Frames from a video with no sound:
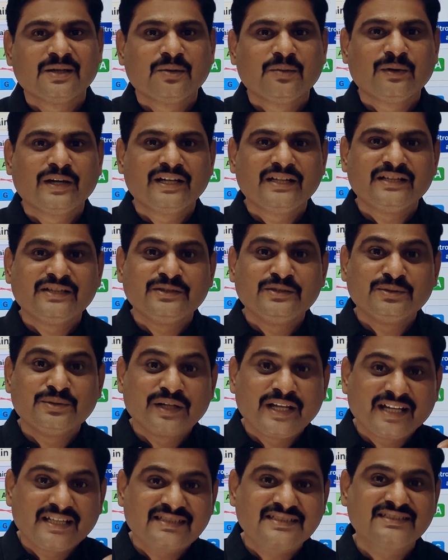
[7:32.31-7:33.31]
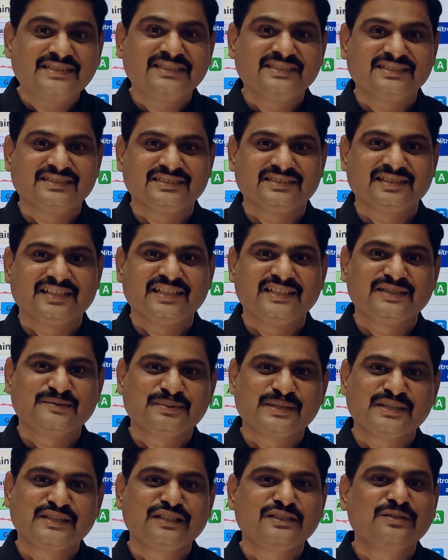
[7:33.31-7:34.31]
while uracil is
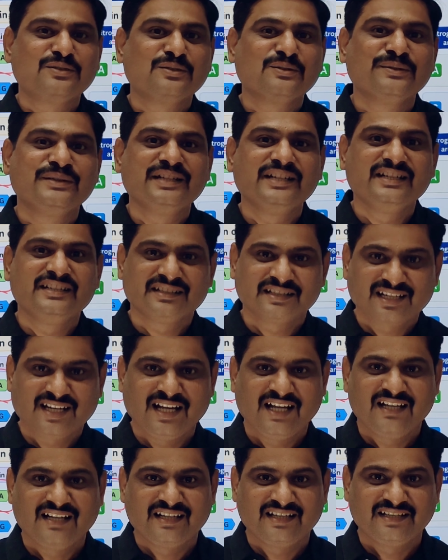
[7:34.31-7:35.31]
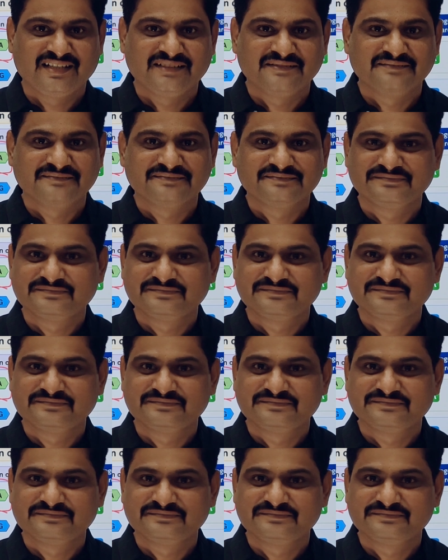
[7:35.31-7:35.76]
present only in RNA.